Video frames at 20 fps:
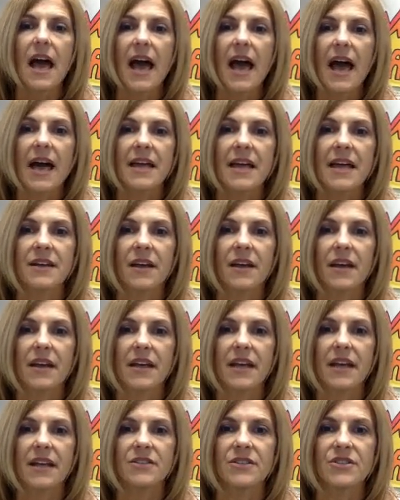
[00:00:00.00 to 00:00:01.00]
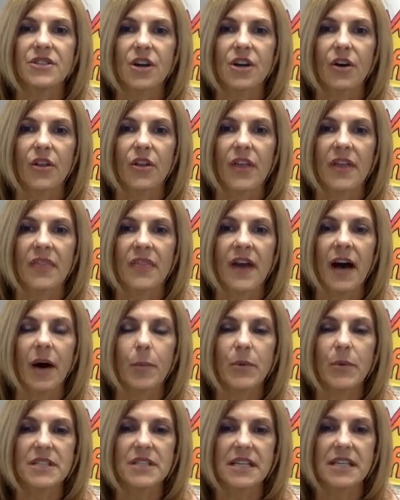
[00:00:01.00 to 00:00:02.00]
And so then the
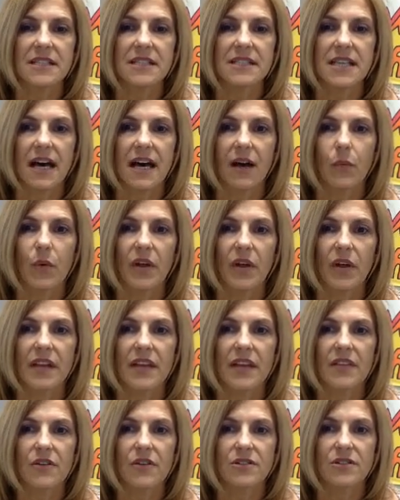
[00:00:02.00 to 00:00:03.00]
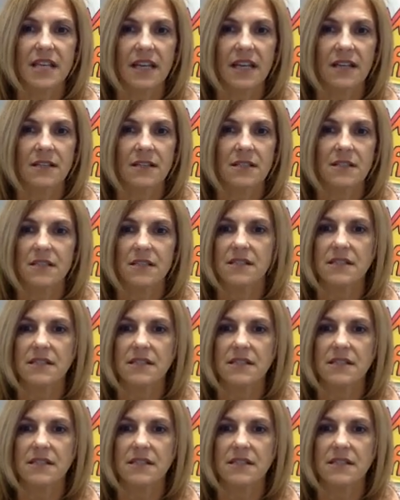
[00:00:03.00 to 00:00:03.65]
helper T cell will either send